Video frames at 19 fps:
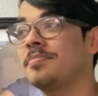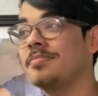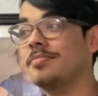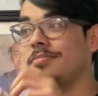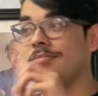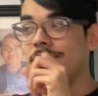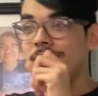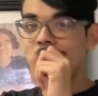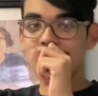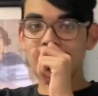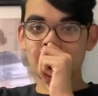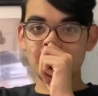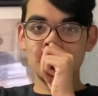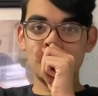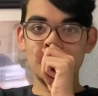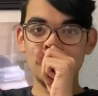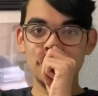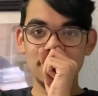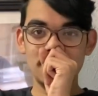
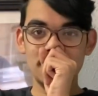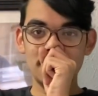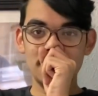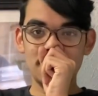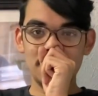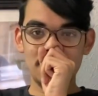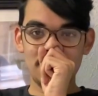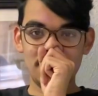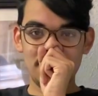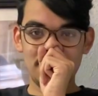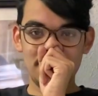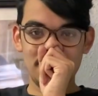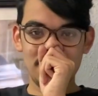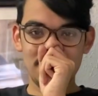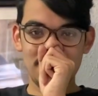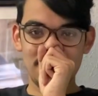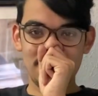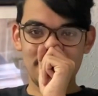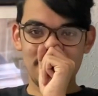
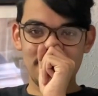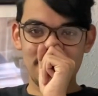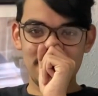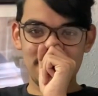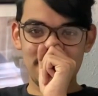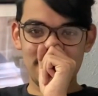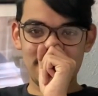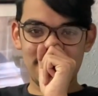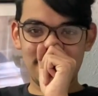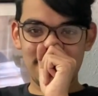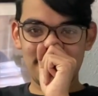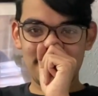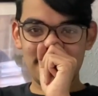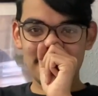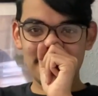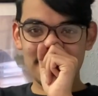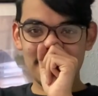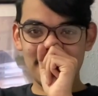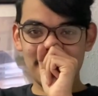
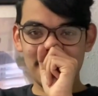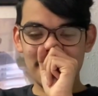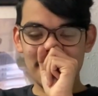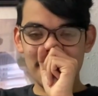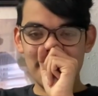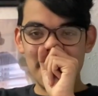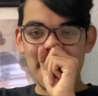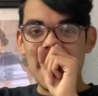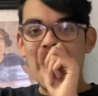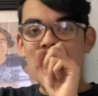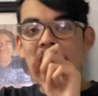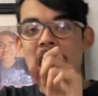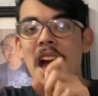(silence)